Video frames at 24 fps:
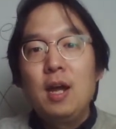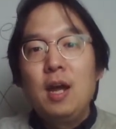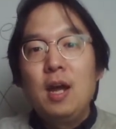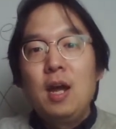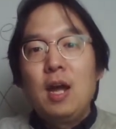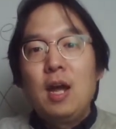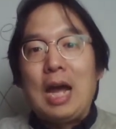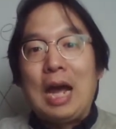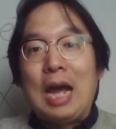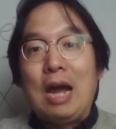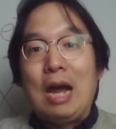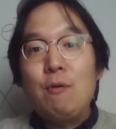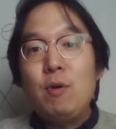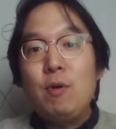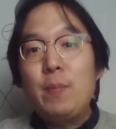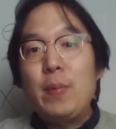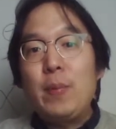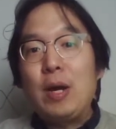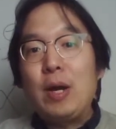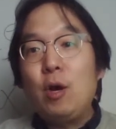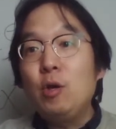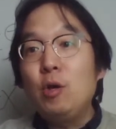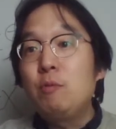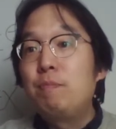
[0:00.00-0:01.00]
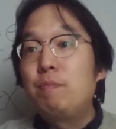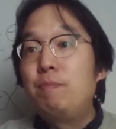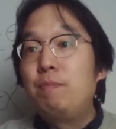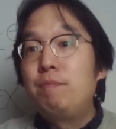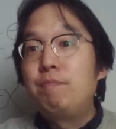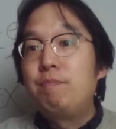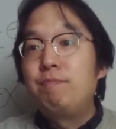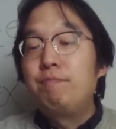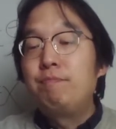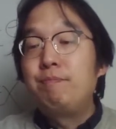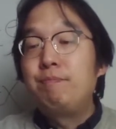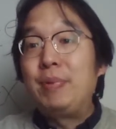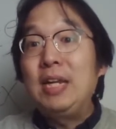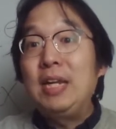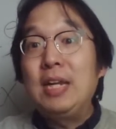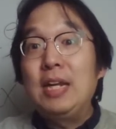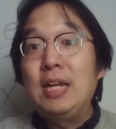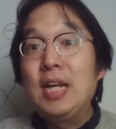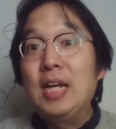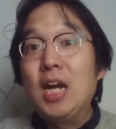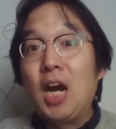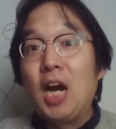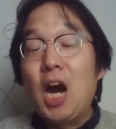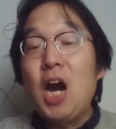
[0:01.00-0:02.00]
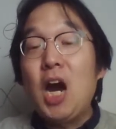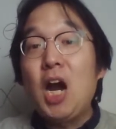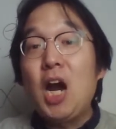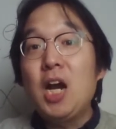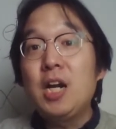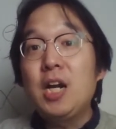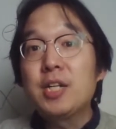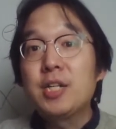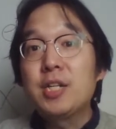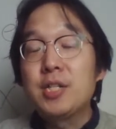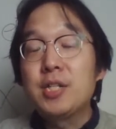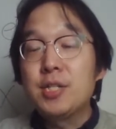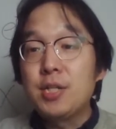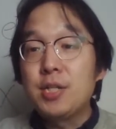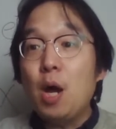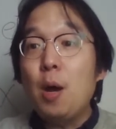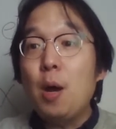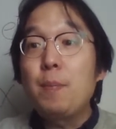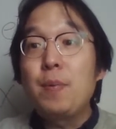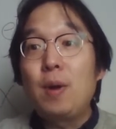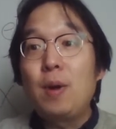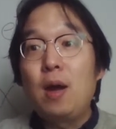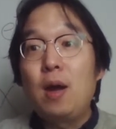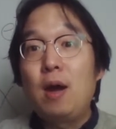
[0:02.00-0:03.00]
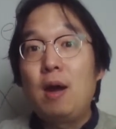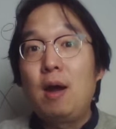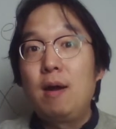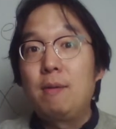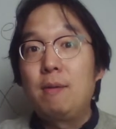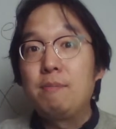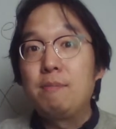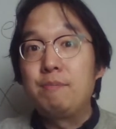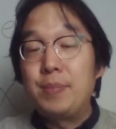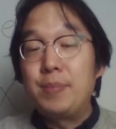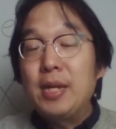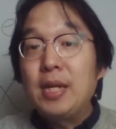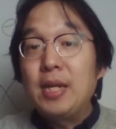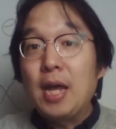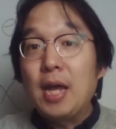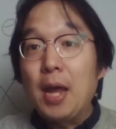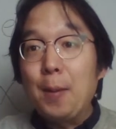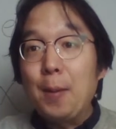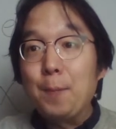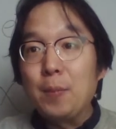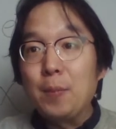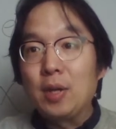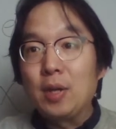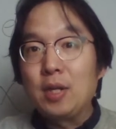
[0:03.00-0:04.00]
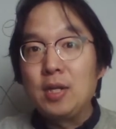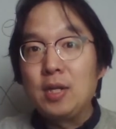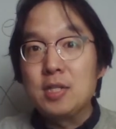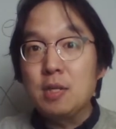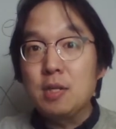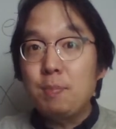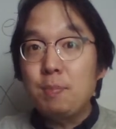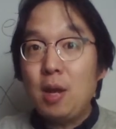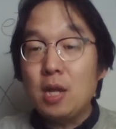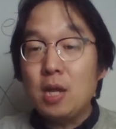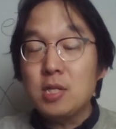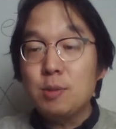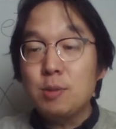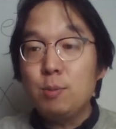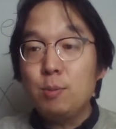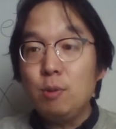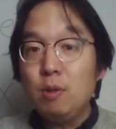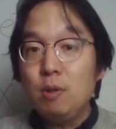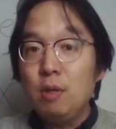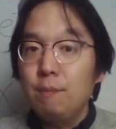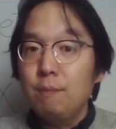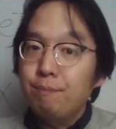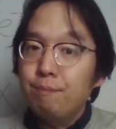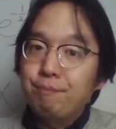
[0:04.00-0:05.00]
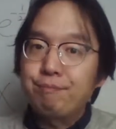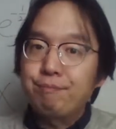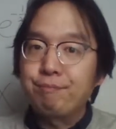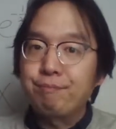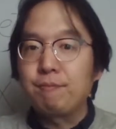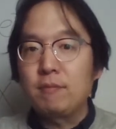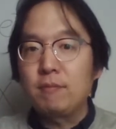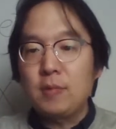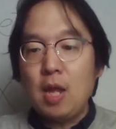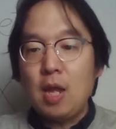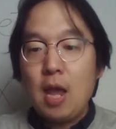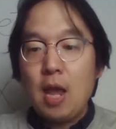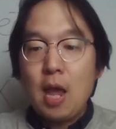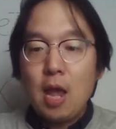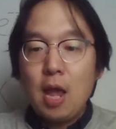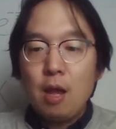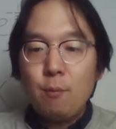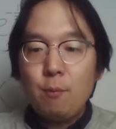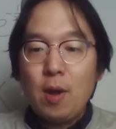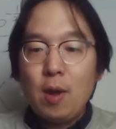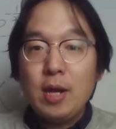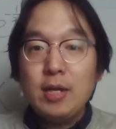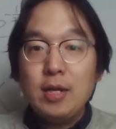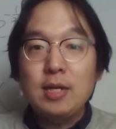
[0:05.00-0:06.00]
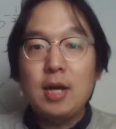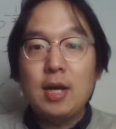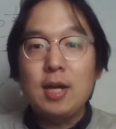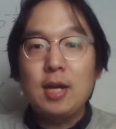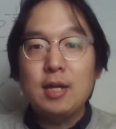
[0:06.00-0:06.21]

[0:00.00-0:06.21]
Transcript: How about big R sub big M? Is it possible? Yeah, why not?